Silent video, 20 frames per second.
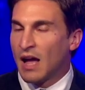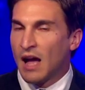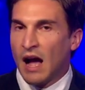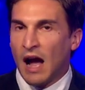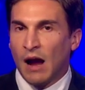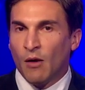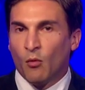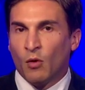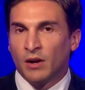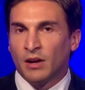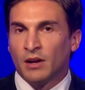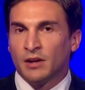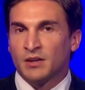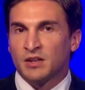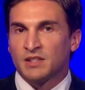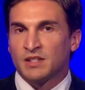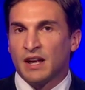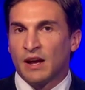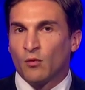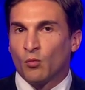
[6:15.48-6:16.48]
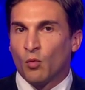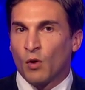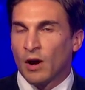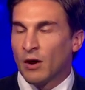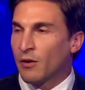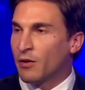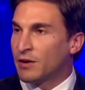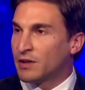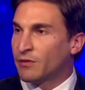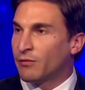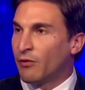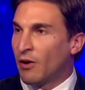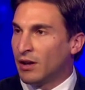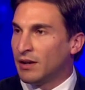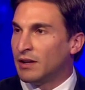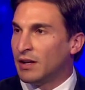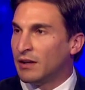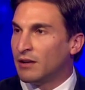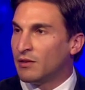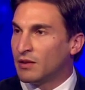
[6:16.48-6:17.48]
I want to understand where this
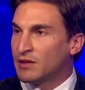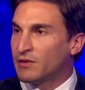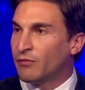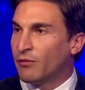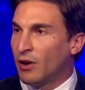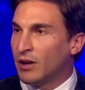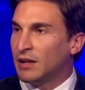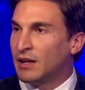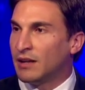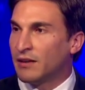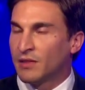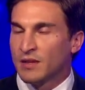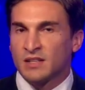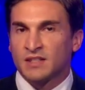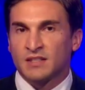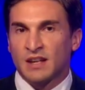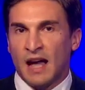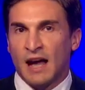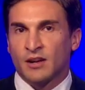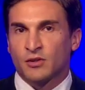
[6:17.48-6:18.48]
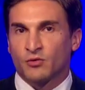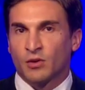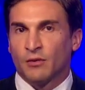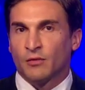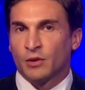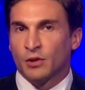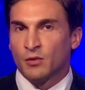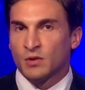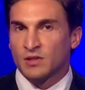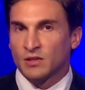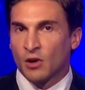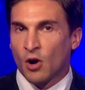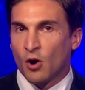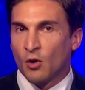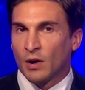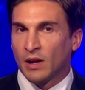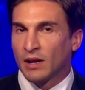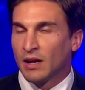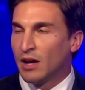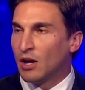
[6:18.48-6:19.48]
tax revenue is
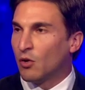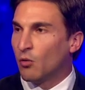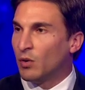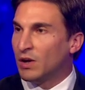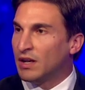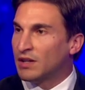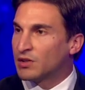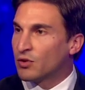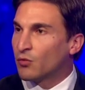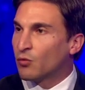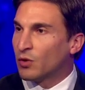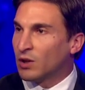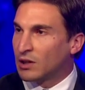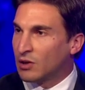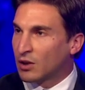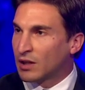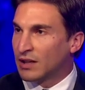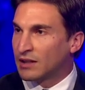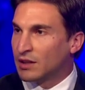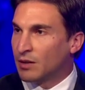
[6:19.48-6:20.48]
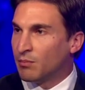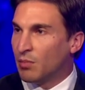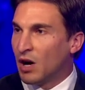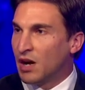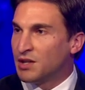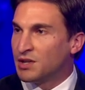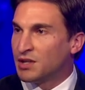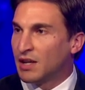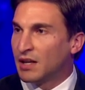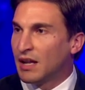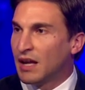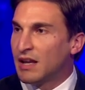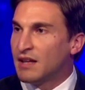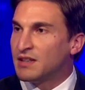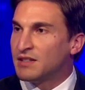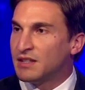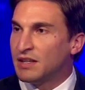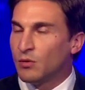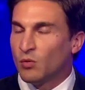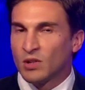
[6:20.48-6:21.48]
going. We need to relook at the budget,
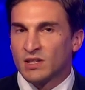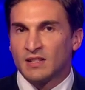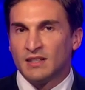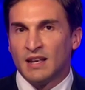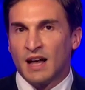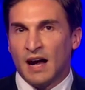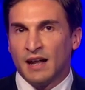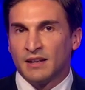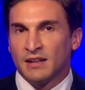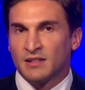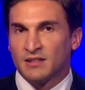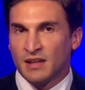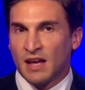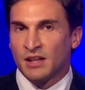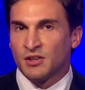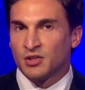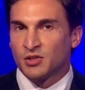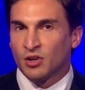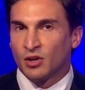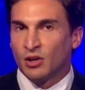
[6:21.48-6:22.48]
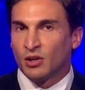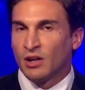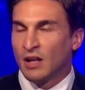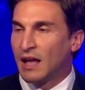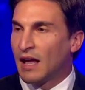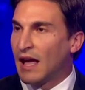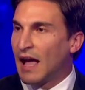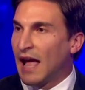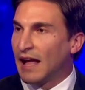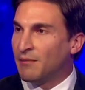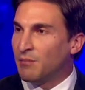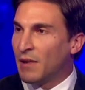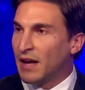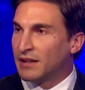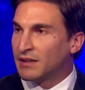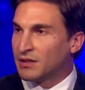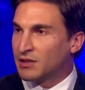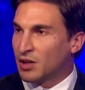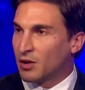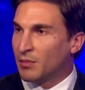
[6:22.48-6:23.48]
see what's non-essential, and make
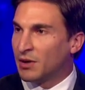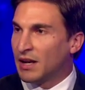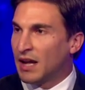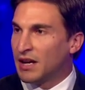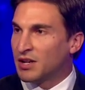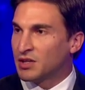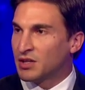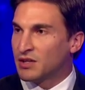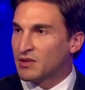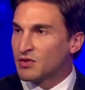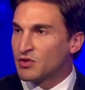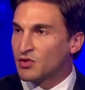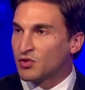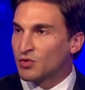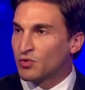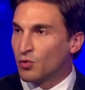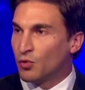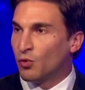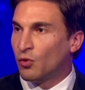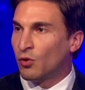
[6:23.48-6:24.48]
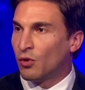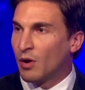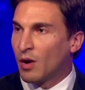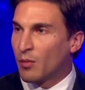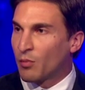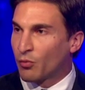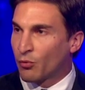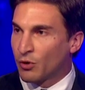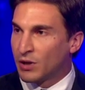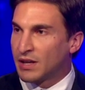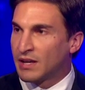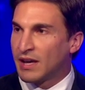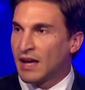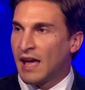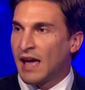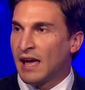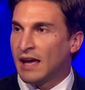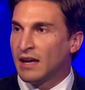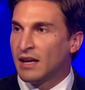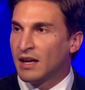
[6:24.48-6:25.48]
determinations. School,
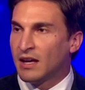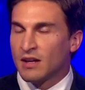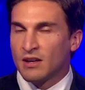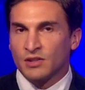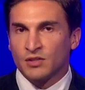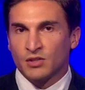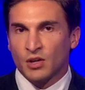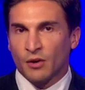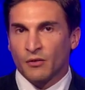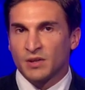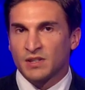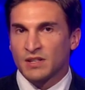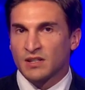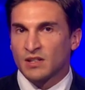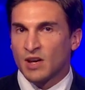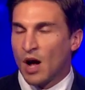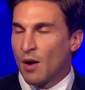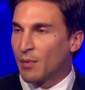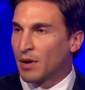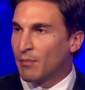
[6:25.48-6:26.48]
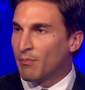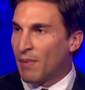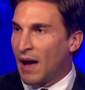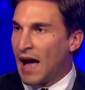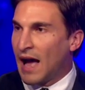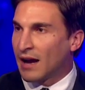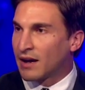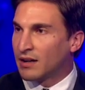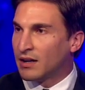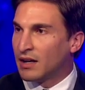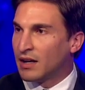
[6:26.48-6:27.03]
pre-K, services coming back